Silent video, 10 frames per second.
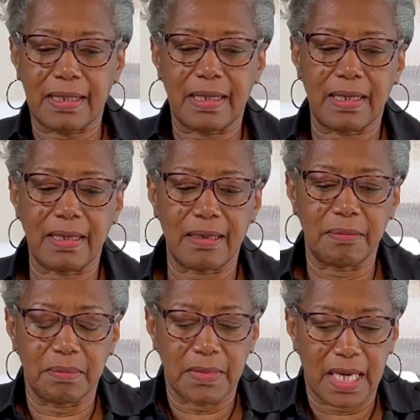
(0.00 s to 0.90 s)
Um,
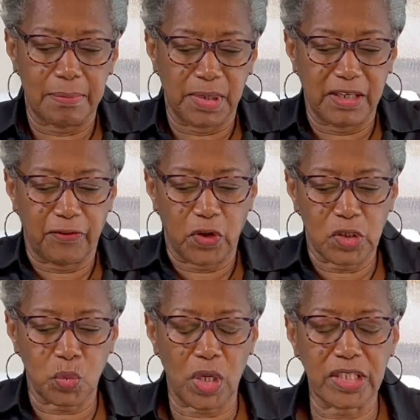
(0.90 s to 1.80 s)
I believe,
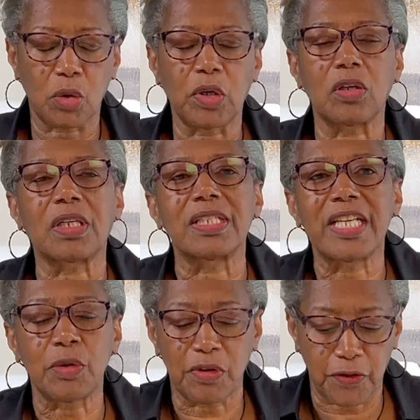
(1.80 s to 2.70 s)
verse 1. So we're going to
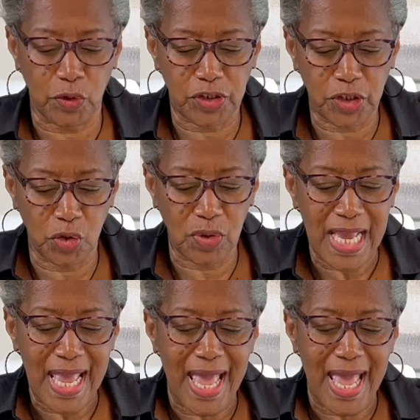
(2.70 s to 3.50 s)
continue in verse 2.